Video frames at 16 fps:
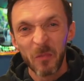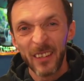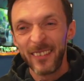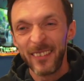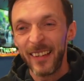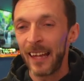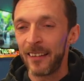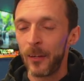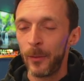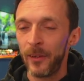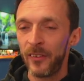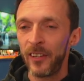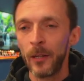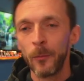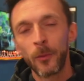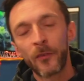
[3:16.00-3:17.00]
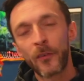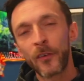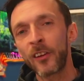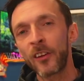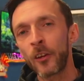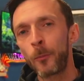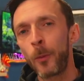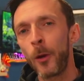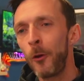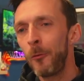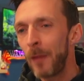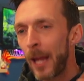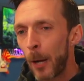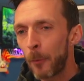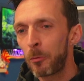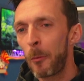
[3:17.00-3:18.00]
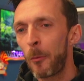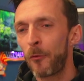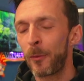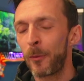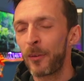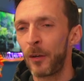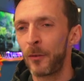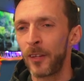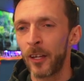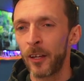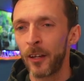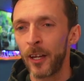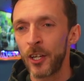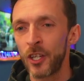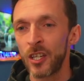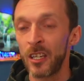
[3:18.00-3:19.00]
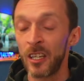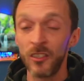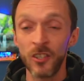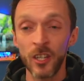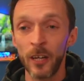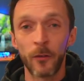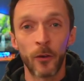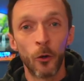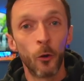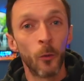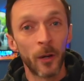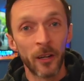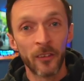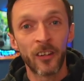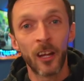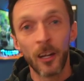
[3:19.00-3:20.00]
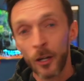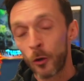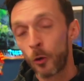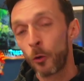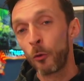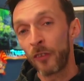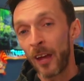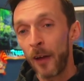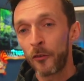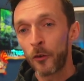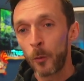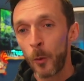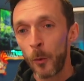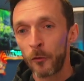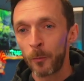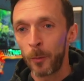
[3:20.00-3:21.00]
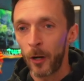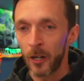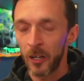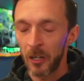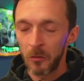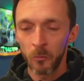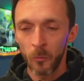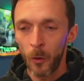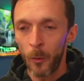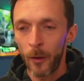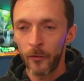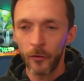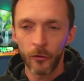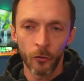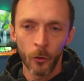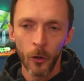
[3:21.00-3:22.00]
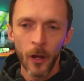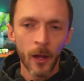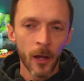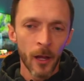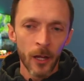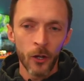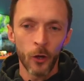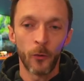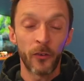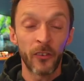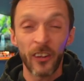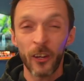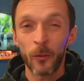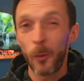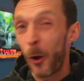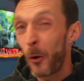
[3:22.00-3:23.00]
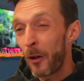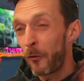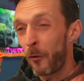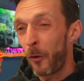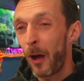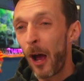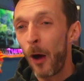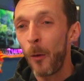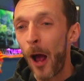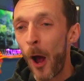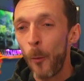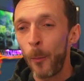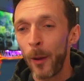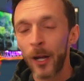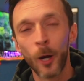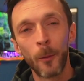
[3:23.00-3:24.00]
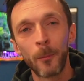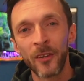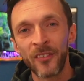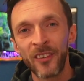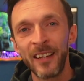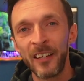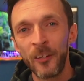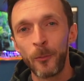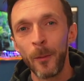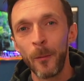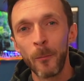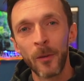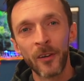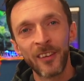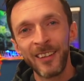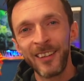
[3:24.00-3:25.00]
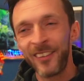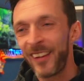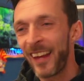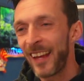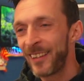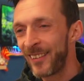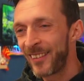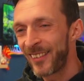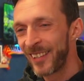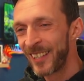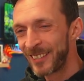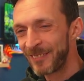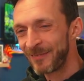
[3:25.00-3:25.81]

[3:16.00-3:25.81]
is yet to be seen. But for £6, it helps me with my Celtic collection, and you never know where his career goes after Wolfsburg or whatever. So, for £6, I thought I'll pick up Mercedes Jens.